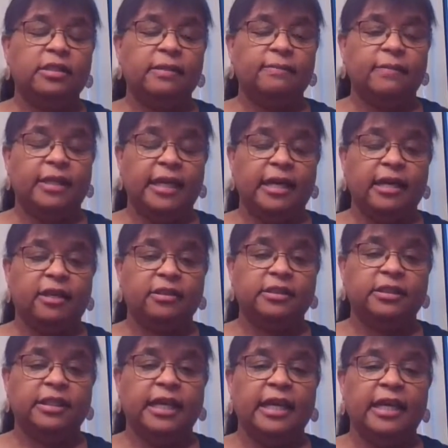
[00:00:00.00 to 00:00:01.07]
something
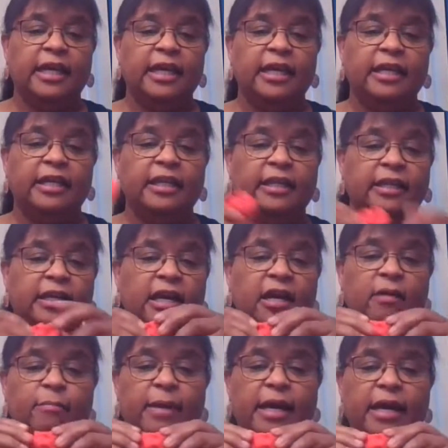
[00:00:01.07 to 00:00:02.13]
else, and the
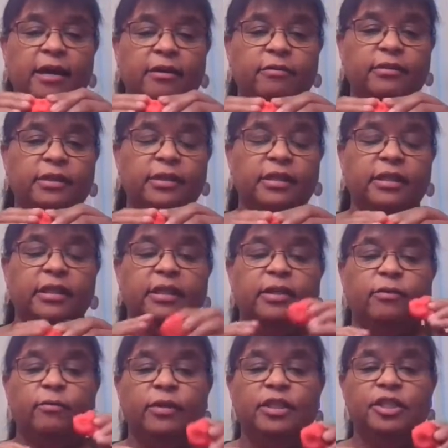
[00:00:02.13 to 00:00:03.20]
compound
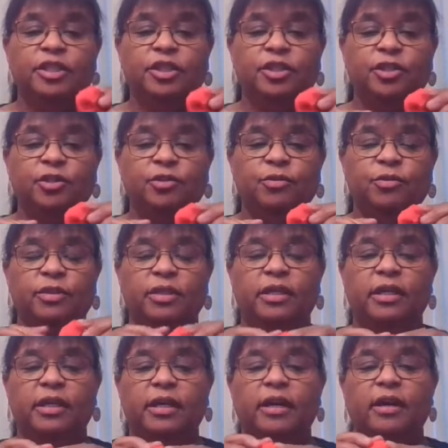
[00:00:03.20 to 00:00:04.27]
was
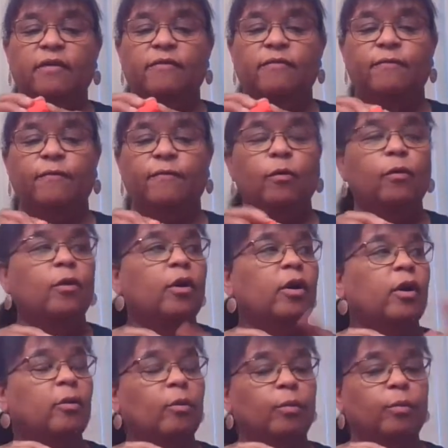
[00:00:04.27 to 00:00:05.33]
used
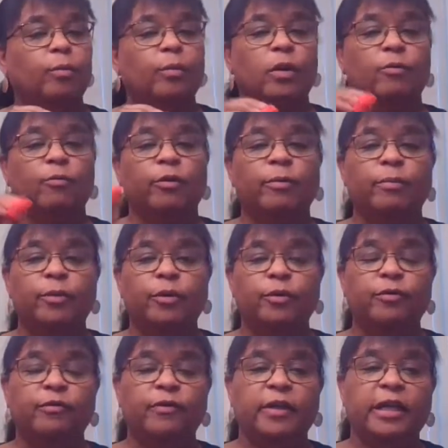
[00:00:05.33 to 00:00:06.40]
for
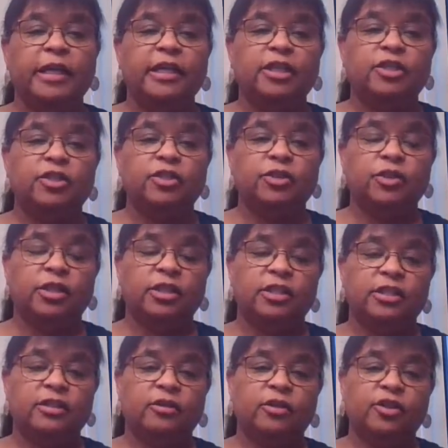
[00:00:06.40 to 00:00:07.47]
removing
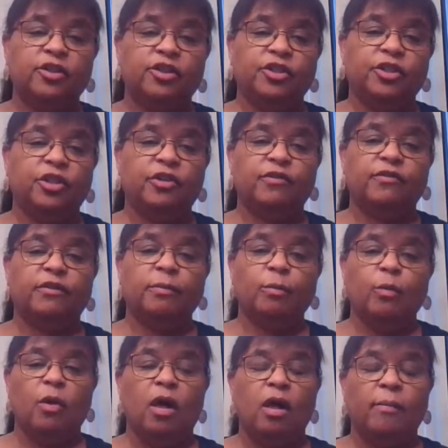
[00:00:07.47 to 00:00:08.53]
soot or dirt
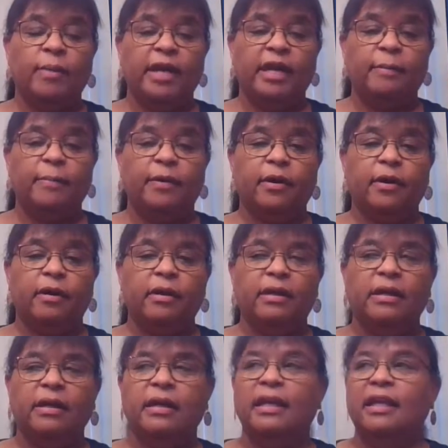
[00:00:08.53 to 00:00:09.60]
from wallpaper.
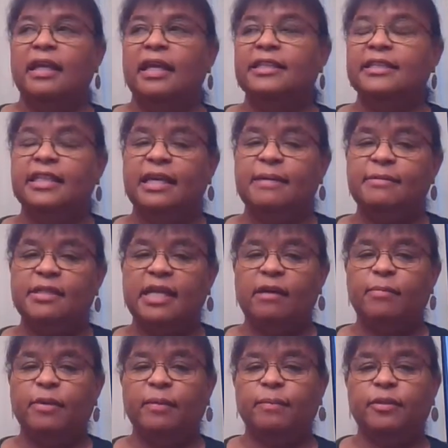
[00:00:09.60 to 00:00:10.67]
Lots of times
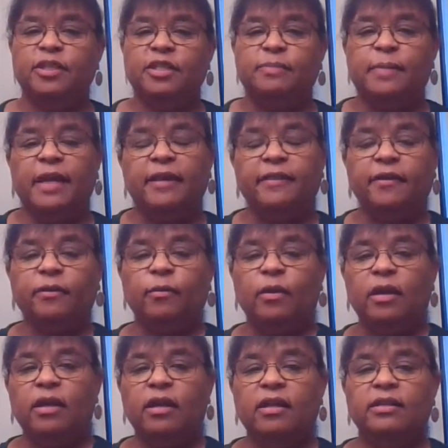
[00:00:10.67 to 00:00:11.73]
now people just paint their
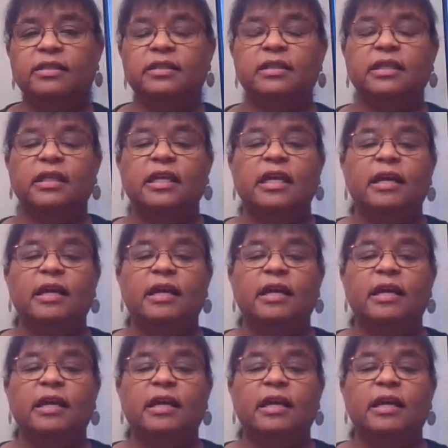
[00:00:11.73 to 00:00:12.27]
walls,